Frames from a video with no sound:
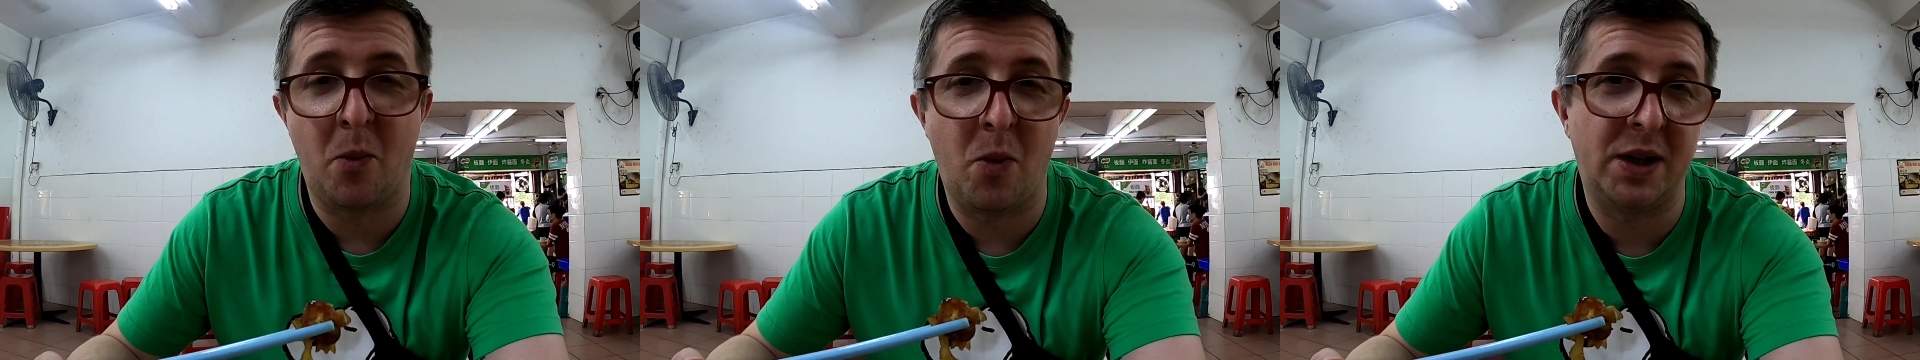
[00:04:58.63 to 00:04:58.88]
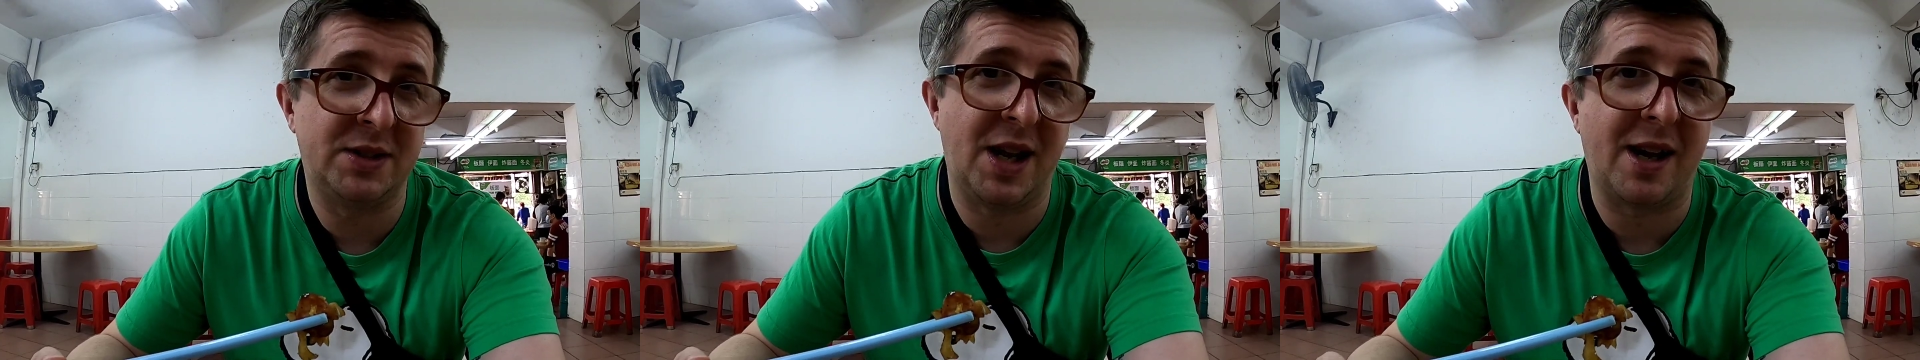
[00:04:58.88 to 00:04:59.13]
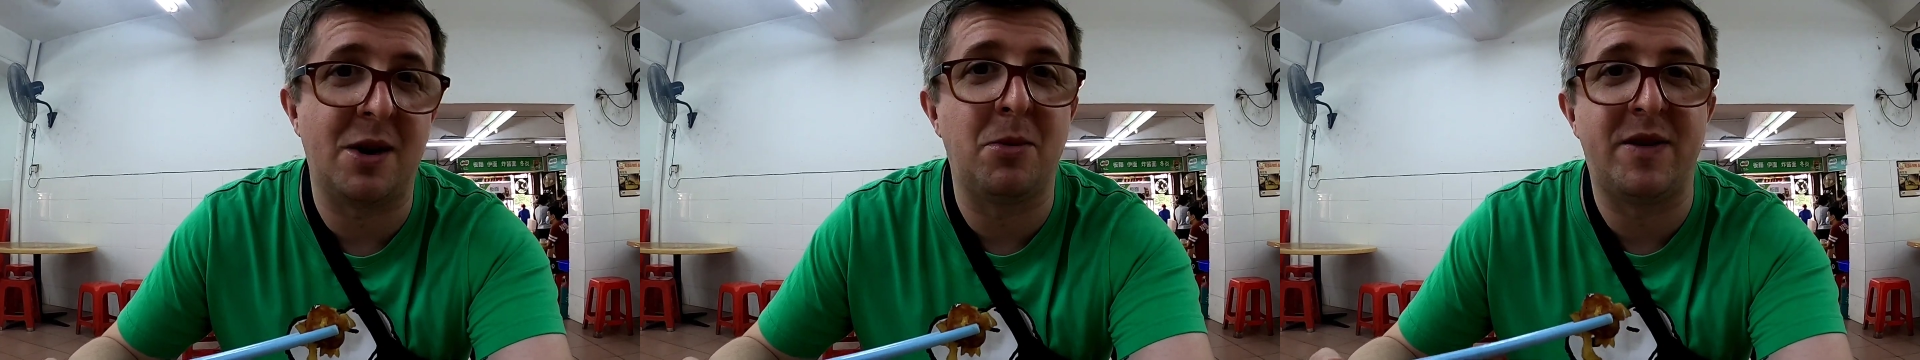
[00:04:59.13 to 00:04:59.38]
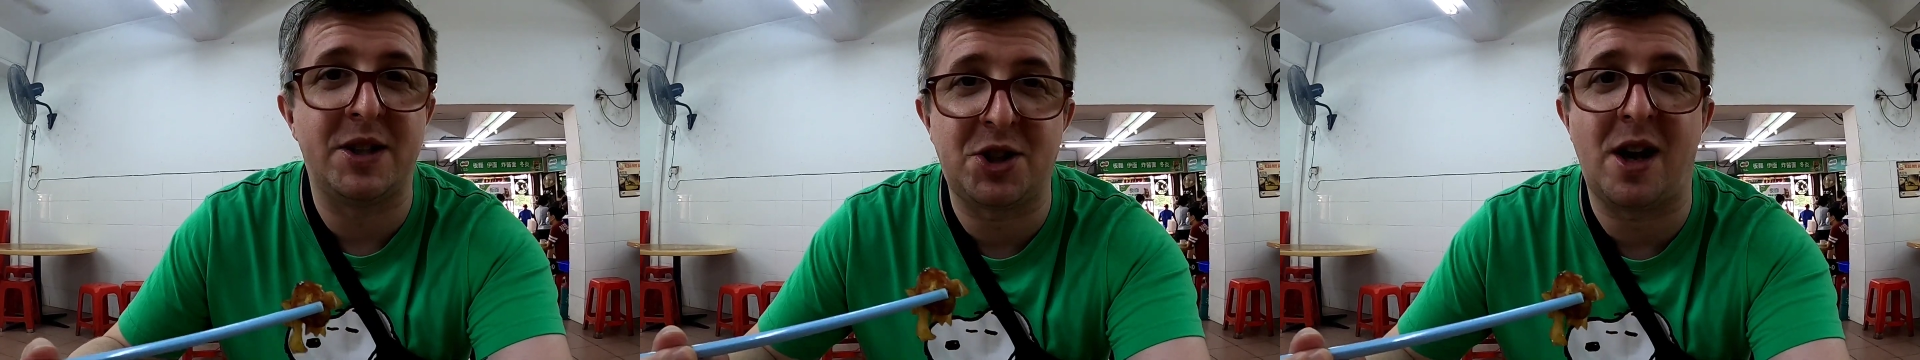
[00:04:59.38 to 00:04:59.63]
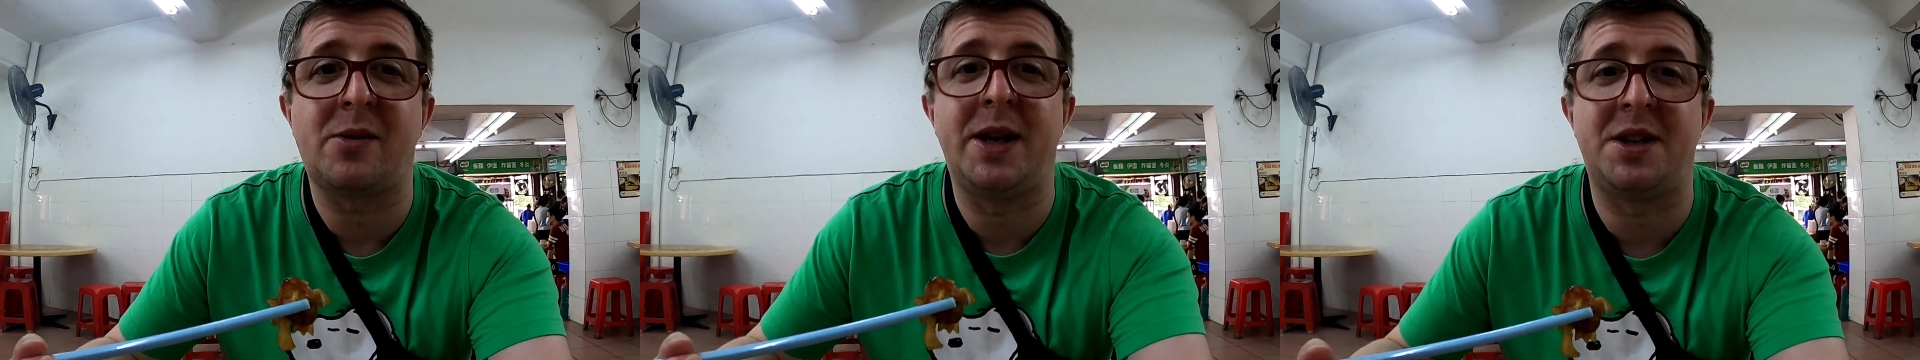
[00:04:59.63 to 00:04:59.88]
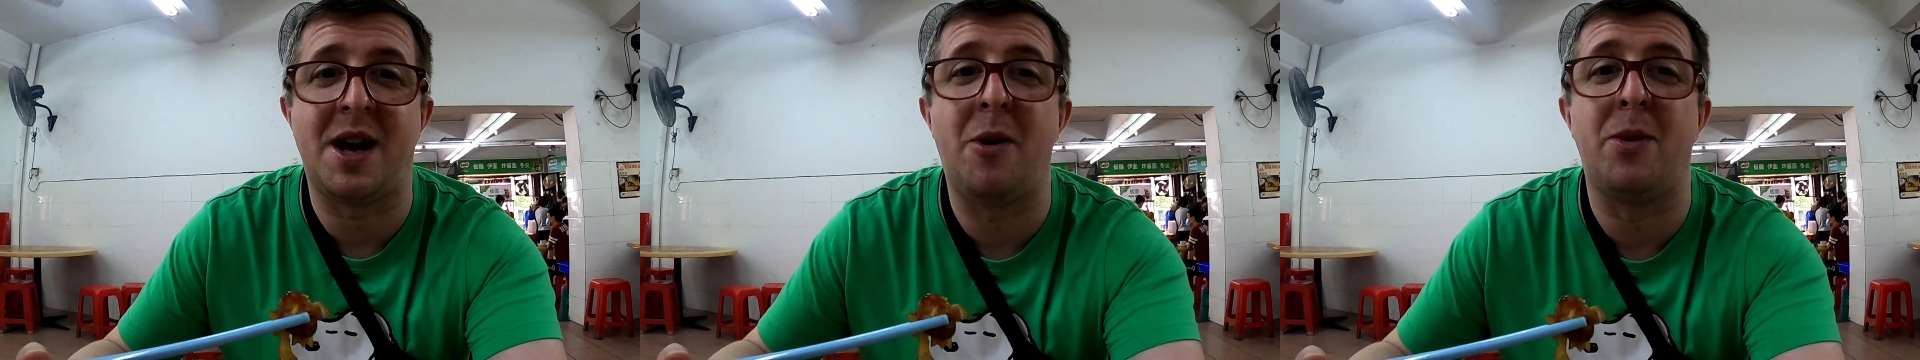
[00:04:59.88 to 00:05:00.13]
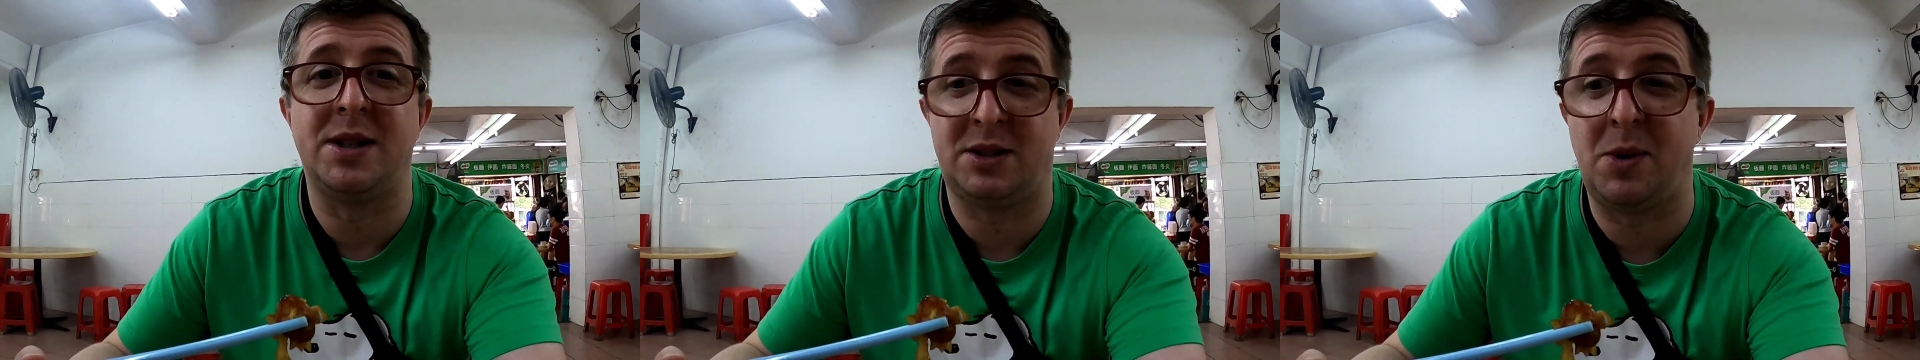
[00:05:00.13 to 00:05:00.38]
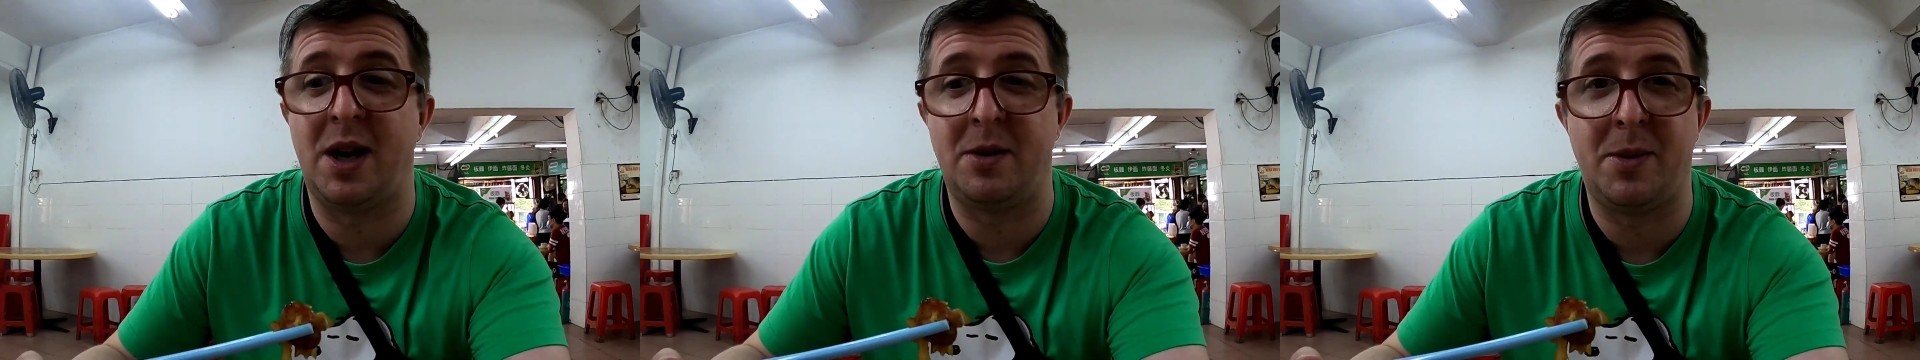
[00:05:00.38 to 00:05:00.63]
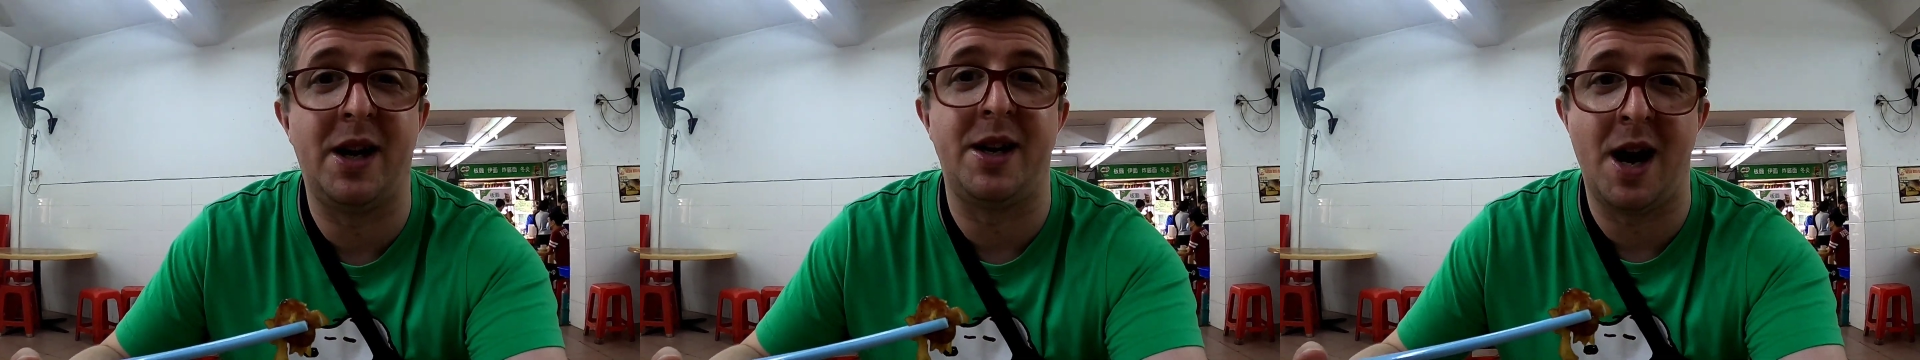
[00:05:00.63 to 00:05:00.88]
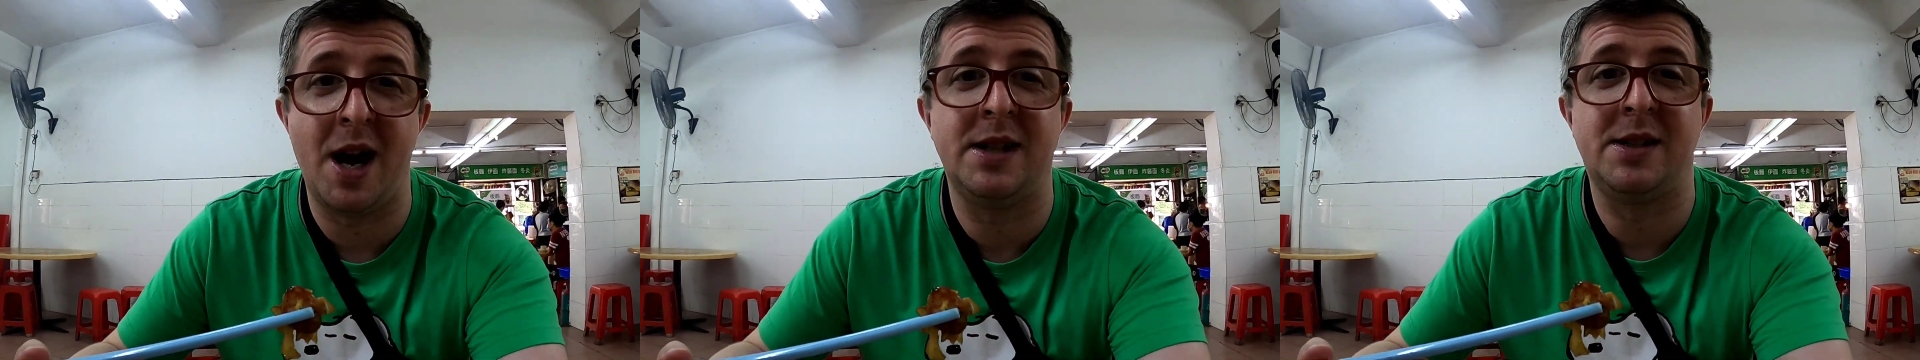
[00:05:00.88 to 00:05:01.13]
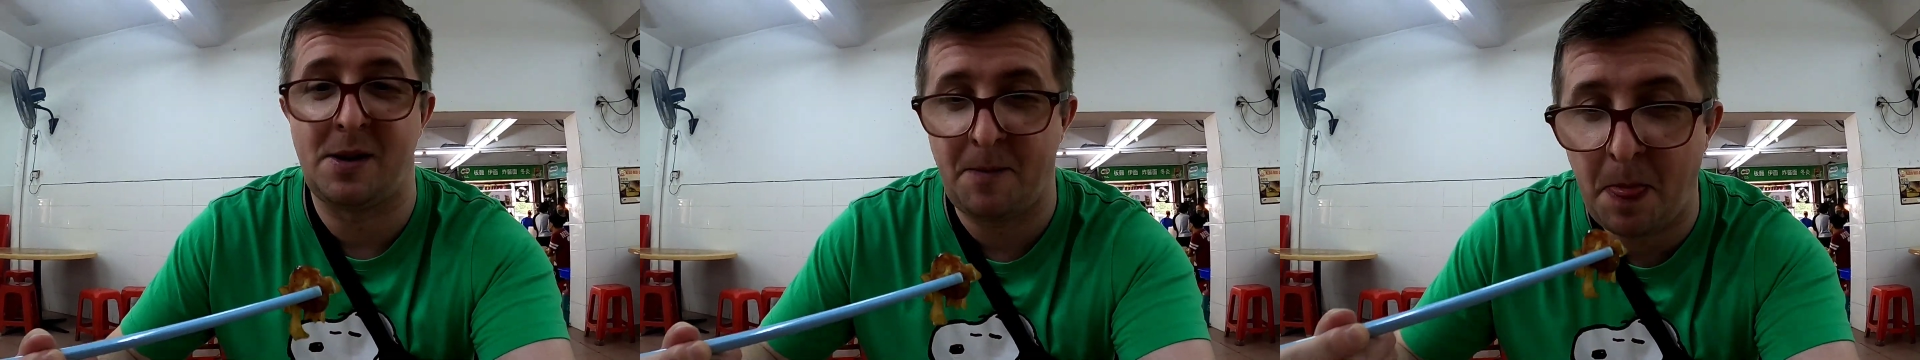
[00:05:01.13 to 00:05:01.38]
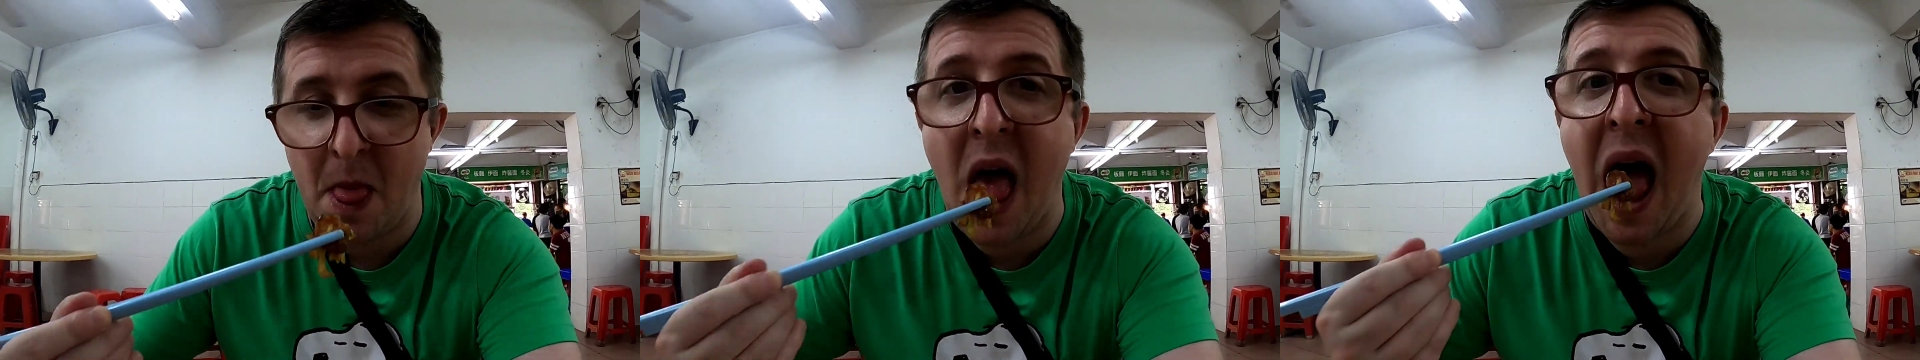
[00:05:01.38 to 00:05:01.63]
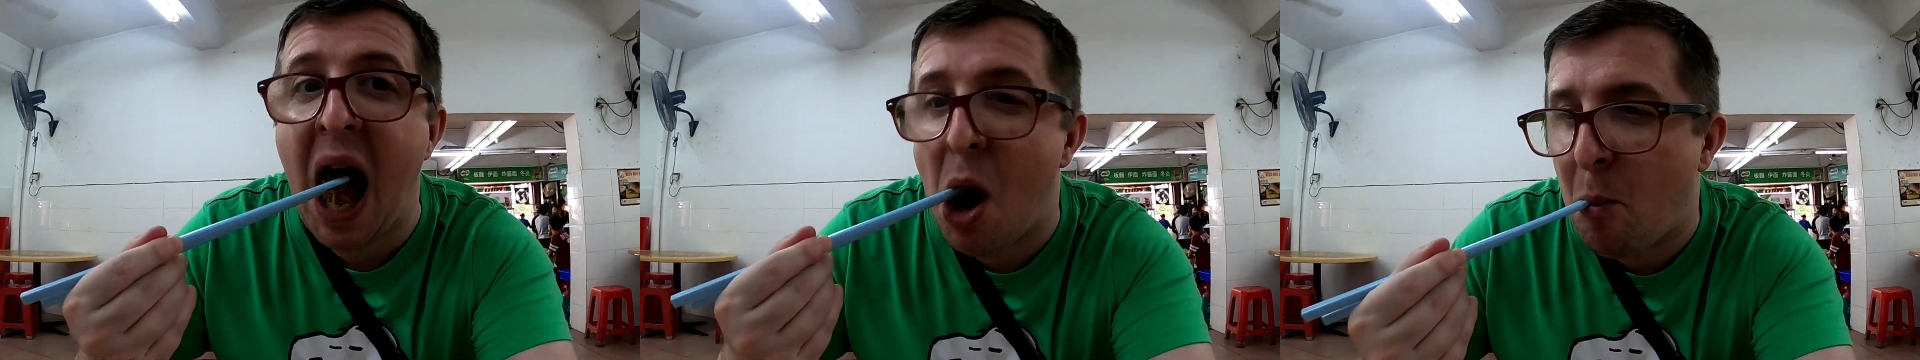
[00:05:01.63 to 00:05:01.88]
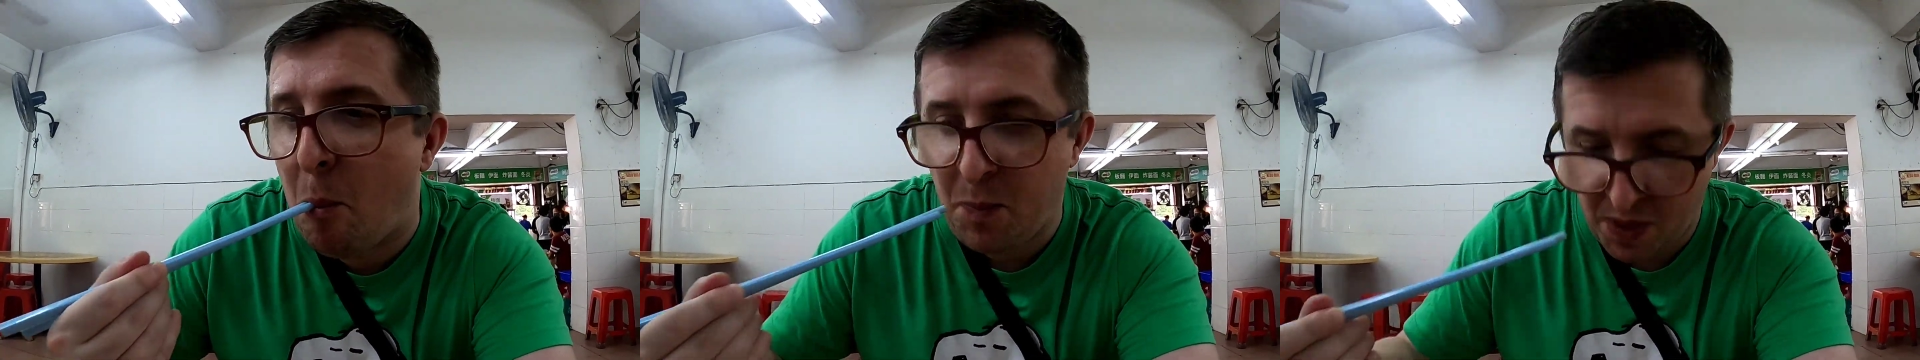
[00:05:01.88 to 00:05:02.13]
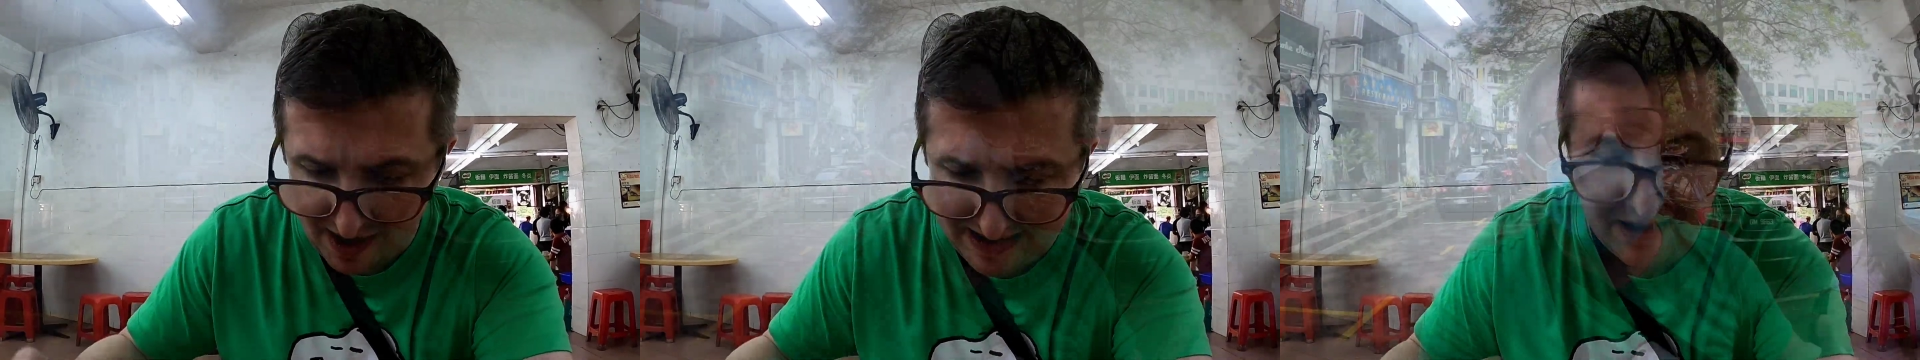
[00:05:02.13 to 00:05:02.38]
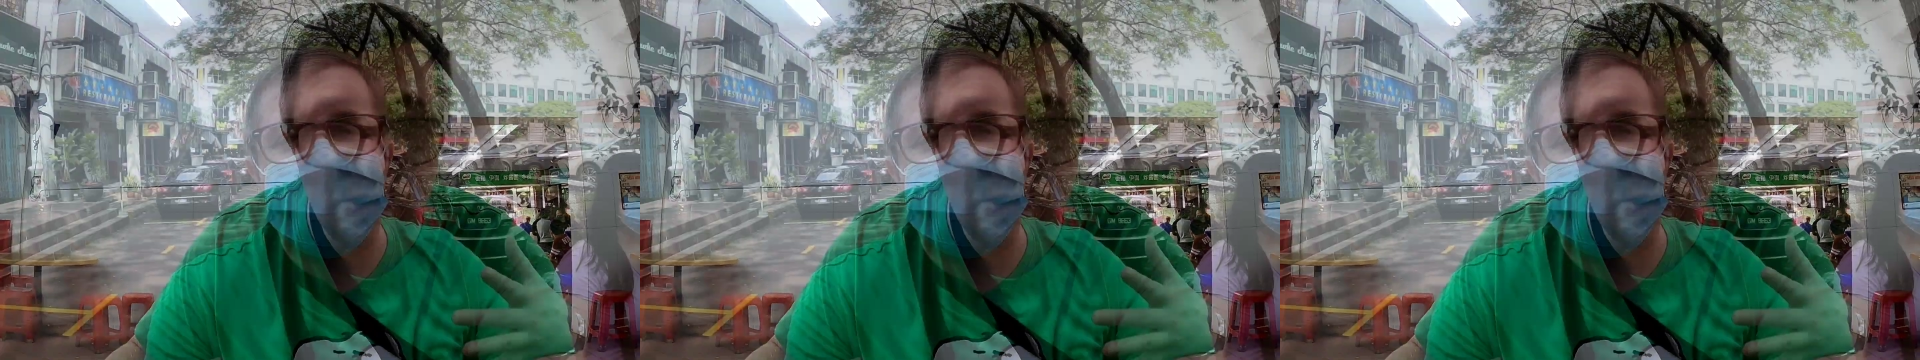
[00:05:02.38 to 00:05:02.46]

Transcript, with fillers: when it's like the char chocolate teow, it's really, really nice.